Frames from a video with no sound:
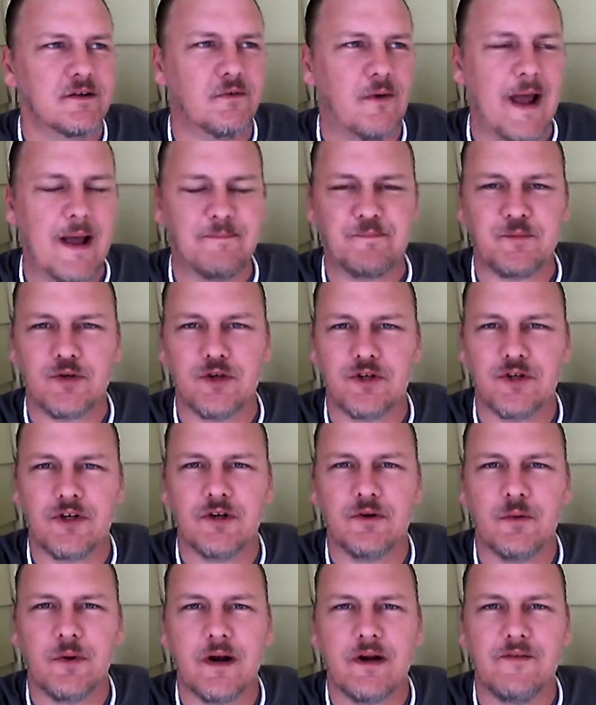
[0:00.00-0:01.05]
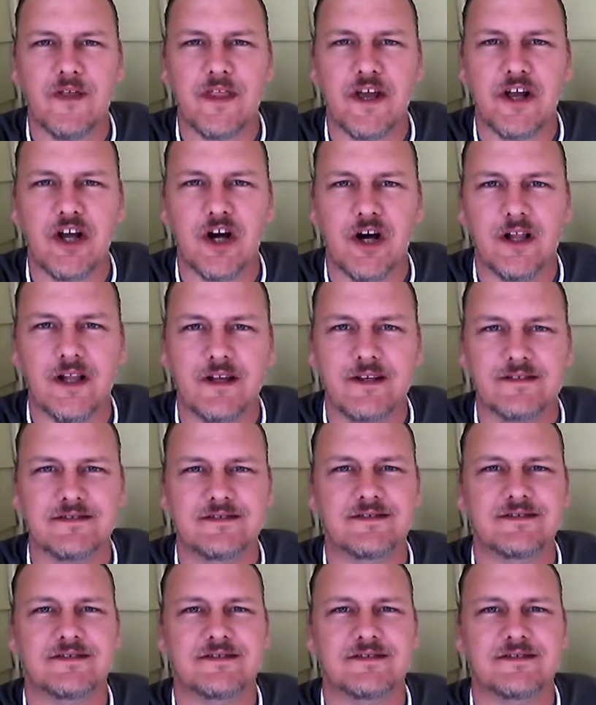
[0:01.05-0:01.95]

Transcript: Raptor, whatever they call it?